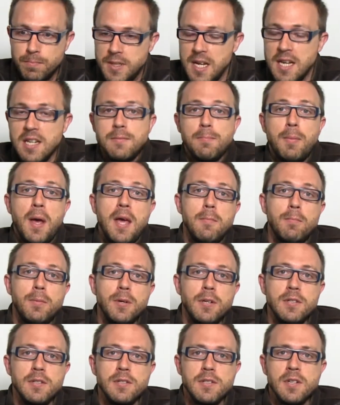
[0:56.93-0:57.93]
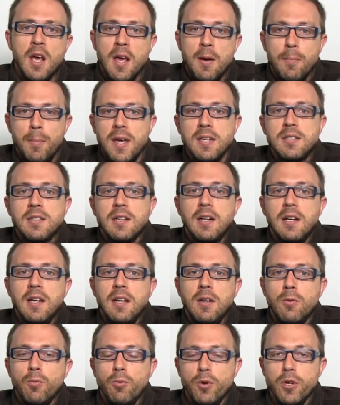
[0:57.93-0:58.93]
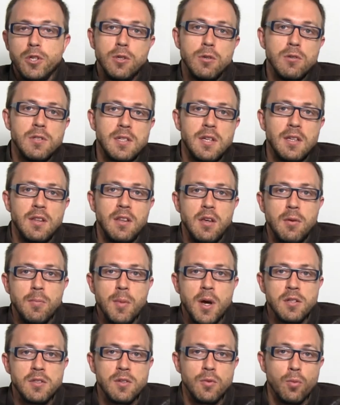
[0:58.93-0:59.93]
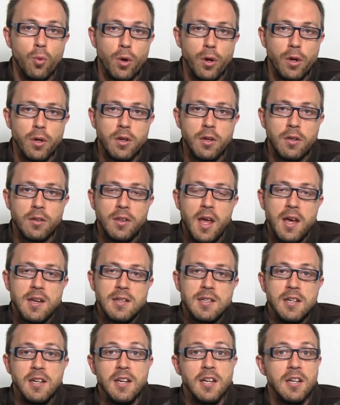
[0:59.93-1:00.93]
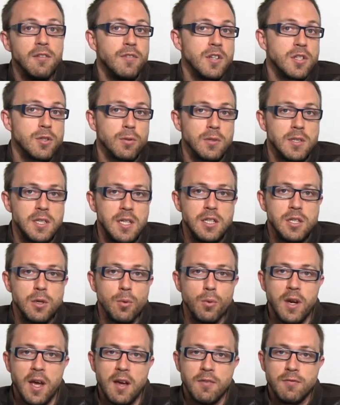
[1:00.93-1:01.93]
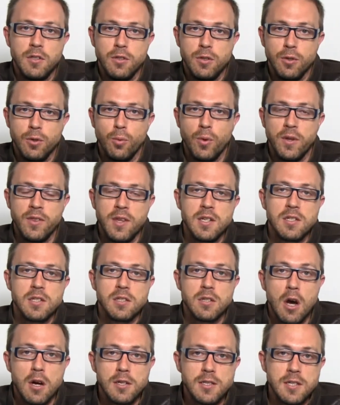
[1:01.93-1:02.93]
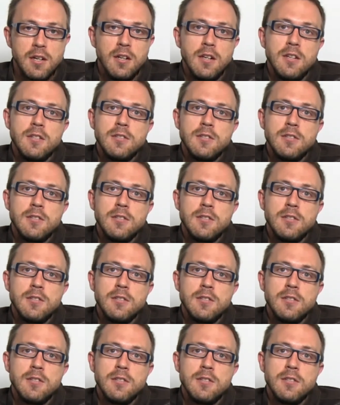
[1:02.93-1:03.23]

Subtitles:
test papers, basically reducing the amount of work that an individual teacher would have to do when they start at an